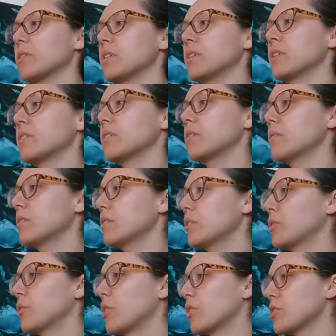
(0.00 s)
The
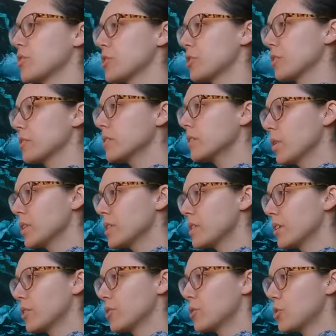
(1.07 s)
larger ones
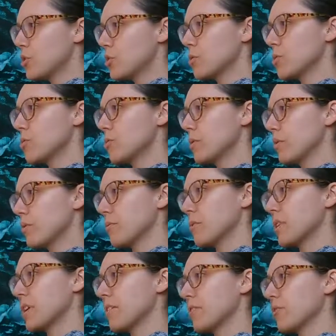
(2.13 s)
that are 2,
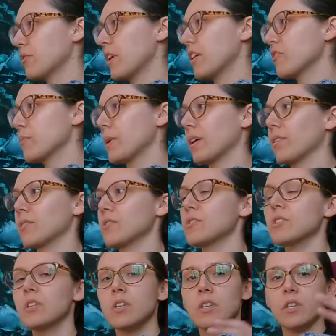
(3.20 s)
3, and 5
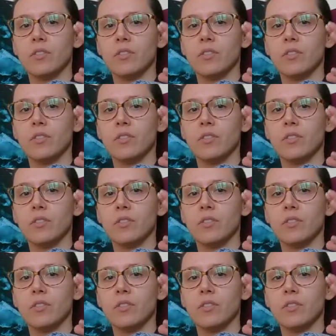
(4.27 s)
pounds,